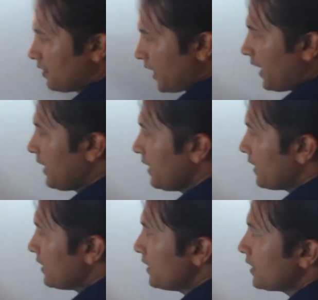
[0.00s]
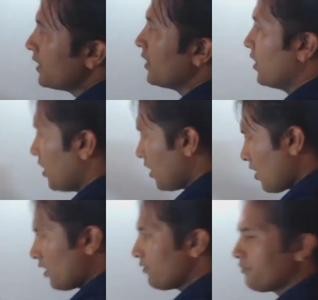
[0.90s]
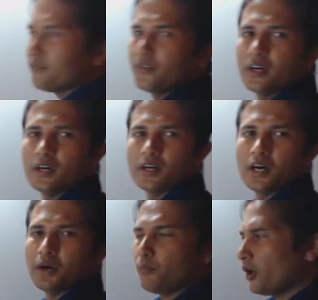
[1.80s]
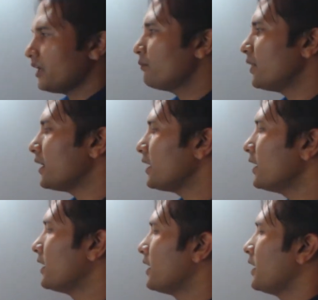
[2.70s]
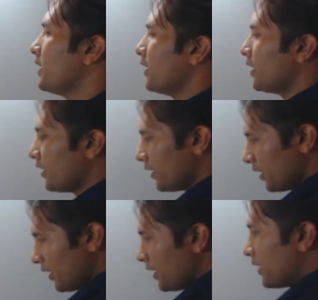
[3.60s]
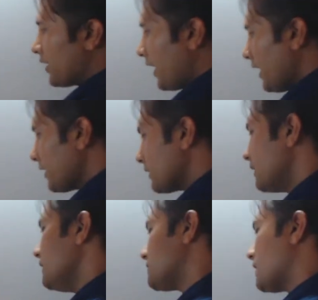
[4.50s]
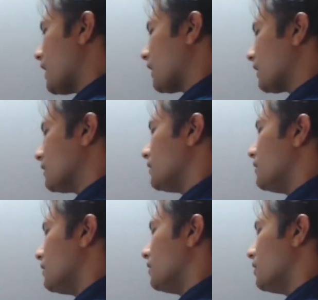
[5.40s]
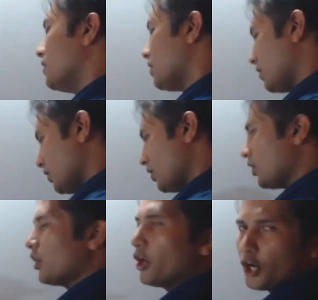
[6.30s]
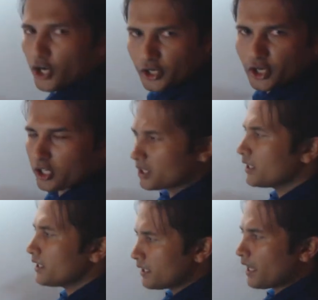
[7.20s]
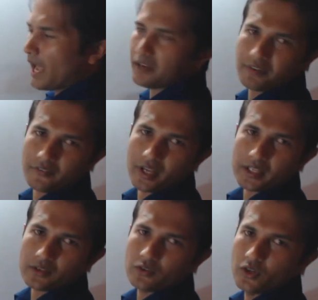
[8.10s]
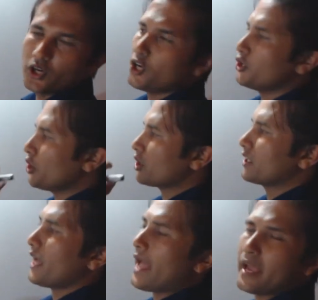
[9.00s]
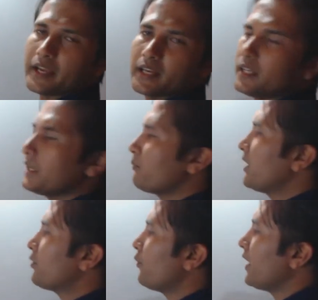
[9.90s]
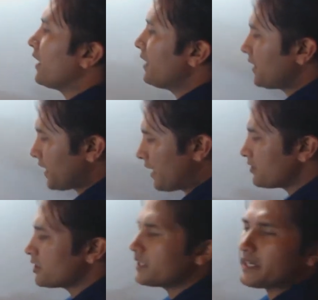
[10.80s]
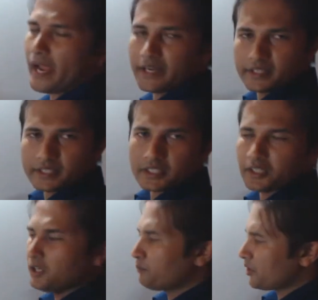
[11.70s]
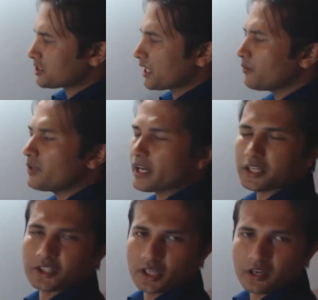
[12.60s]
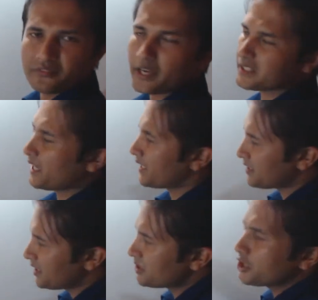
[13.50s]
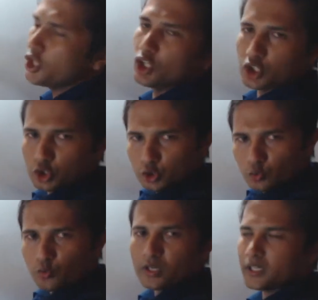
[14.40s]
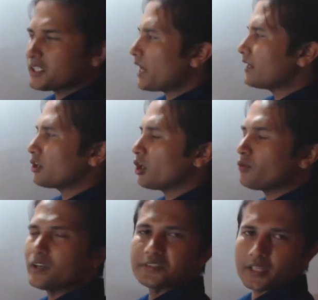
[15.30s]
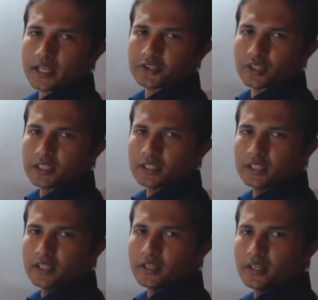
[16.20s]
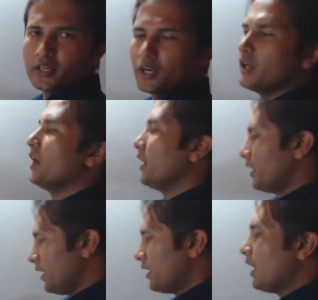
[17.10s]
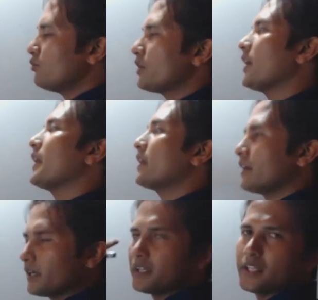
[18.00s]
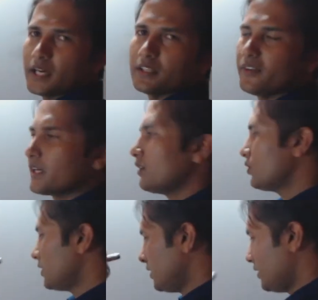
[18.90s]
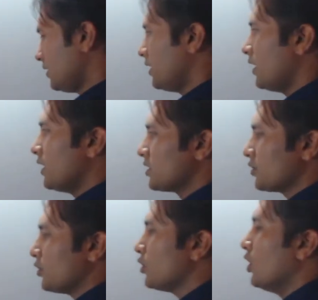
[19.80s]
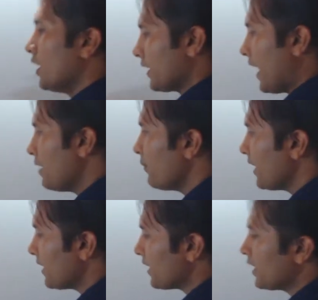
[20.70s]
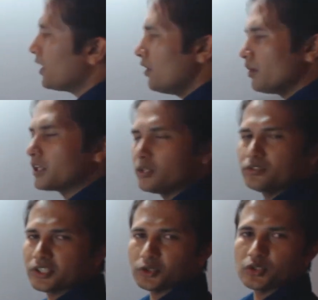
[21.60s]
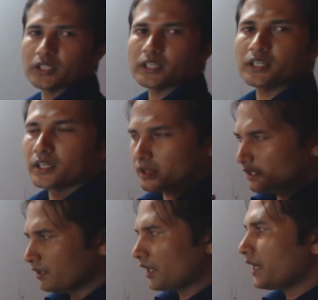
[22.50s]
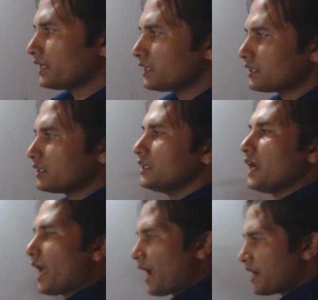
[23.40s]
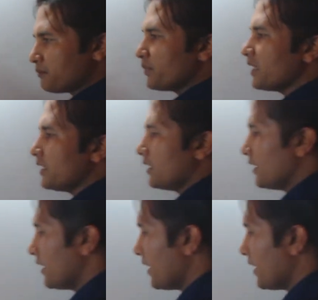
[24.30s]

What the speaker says: gradient of point B, take this angle, not the alpha value, not the angle in between tangent and the positive direction of x-axis towards anti-clockwise direction. Now take the other way around. So tan beta gives you the gradient at B.